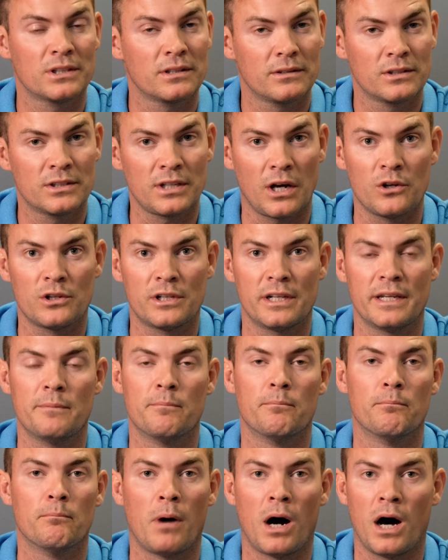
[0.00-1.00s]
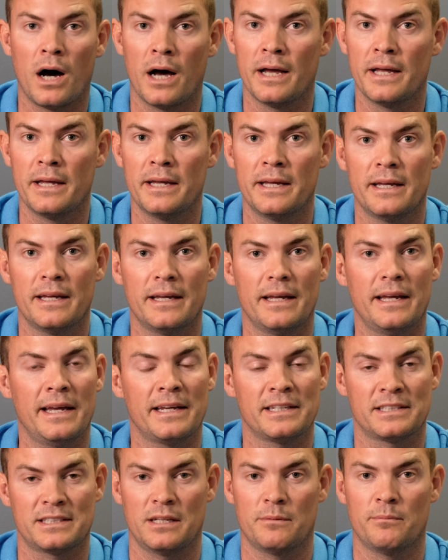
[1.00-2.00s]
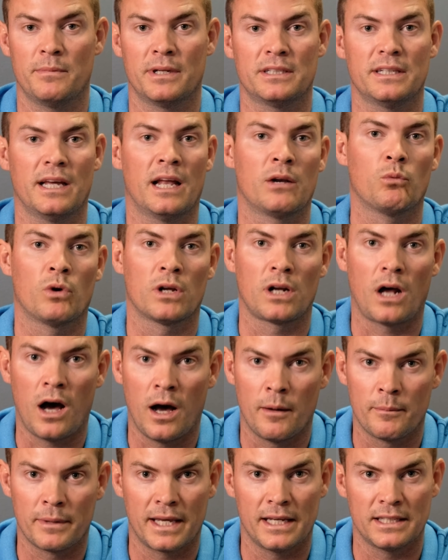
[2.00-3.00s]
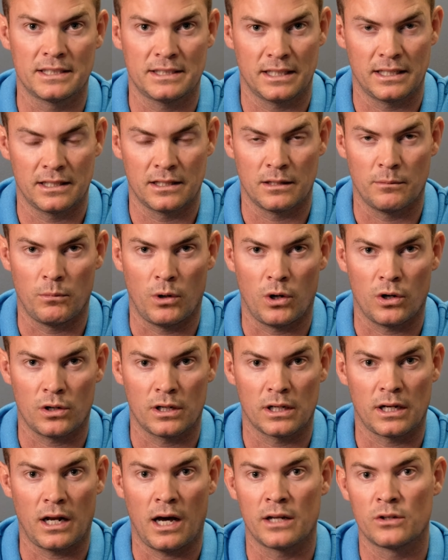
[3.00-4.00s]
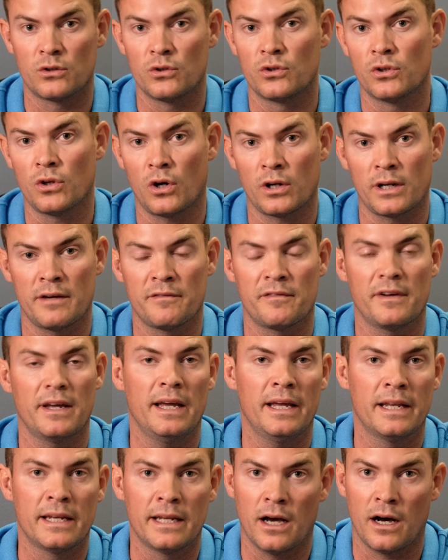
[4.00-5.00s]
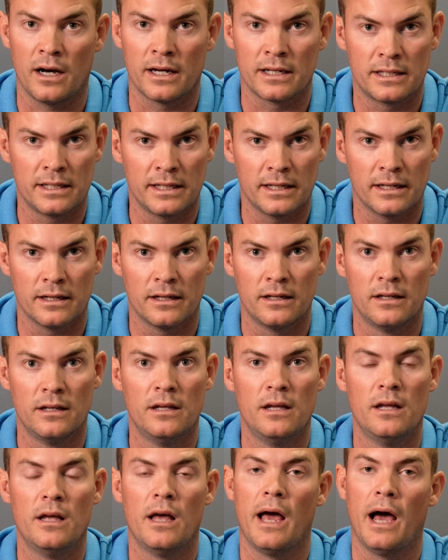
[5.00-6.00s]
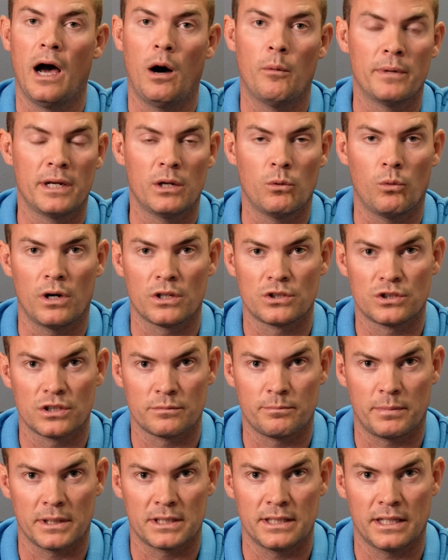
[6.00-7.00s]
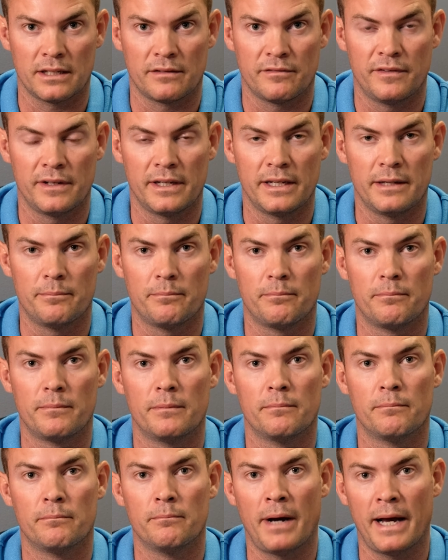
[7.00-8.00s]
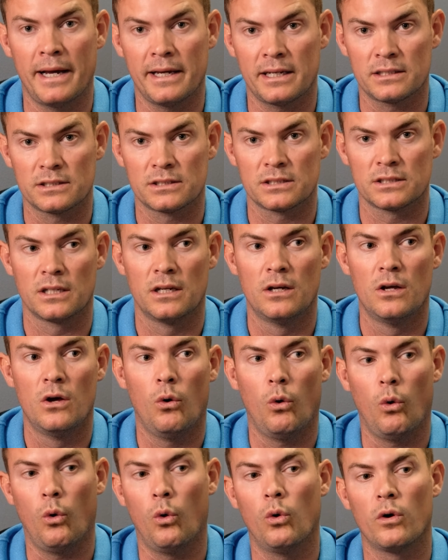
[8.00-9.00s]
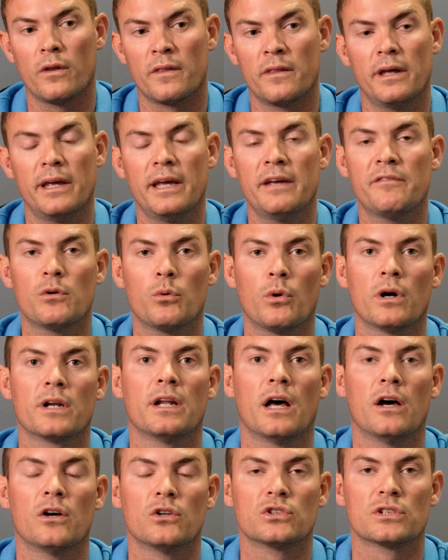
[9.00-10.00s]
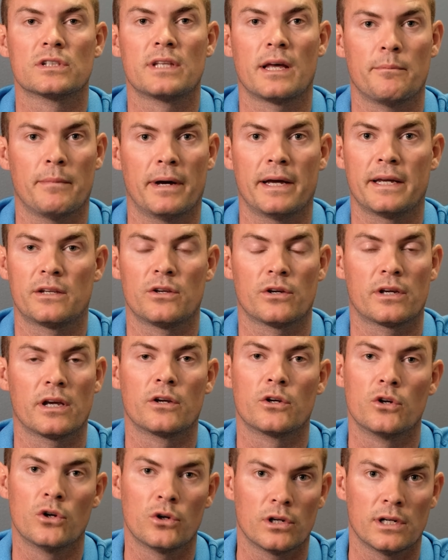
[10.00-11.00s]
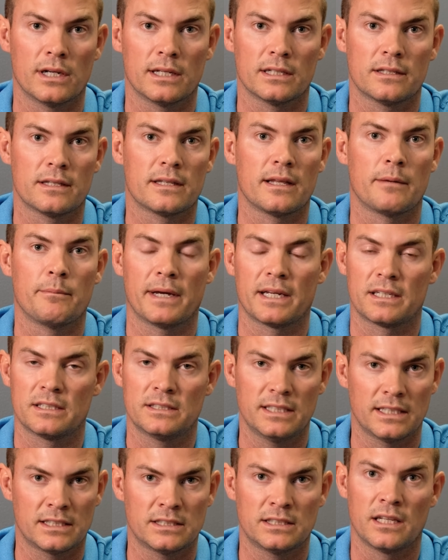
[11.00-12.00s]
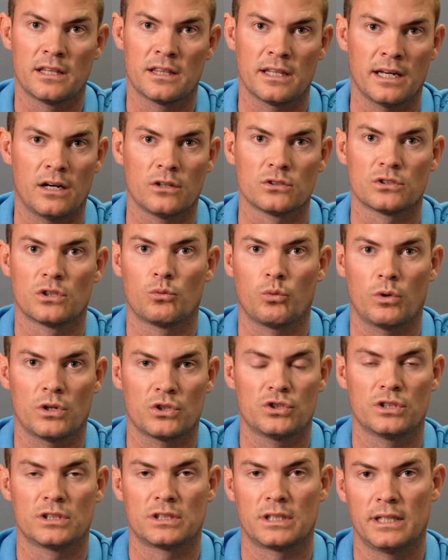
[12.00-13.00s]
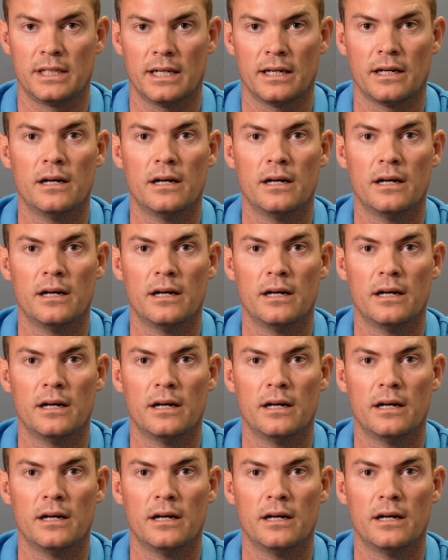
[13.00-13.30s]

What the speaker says: totally my estimate and what I'm guessing in the market. I do not have any idea how many watches Patek Philippe makes, or everyone knows they make, you can Google it, they make 60,000 watches a year,